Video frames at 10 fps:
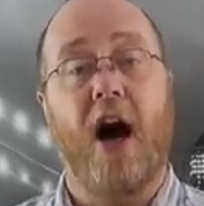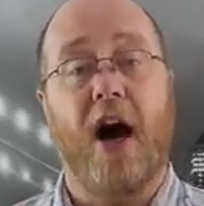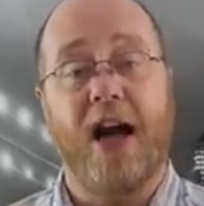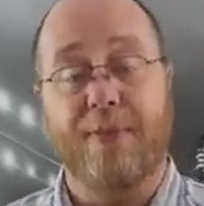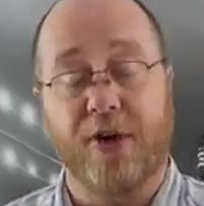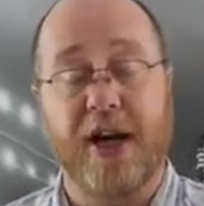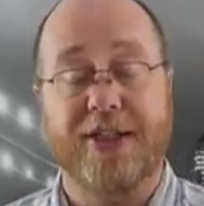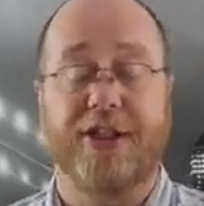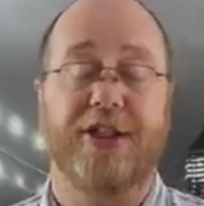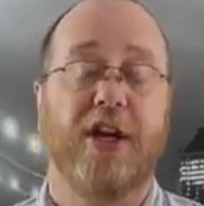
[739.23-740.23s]
higher
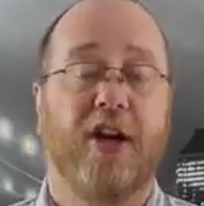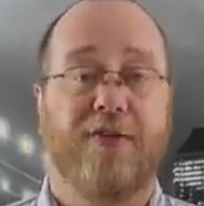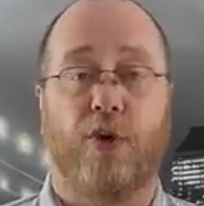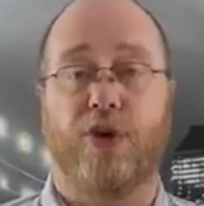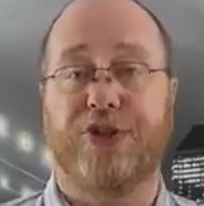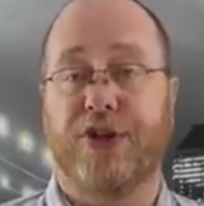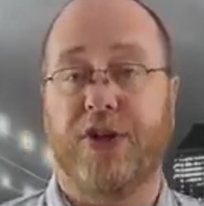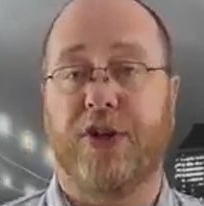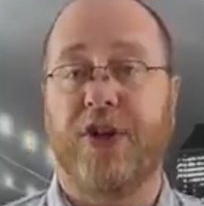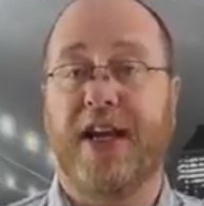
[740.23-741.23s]
prices for
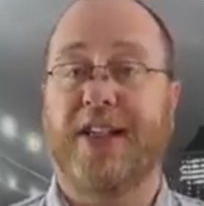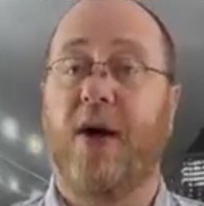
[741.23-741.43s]
certain things.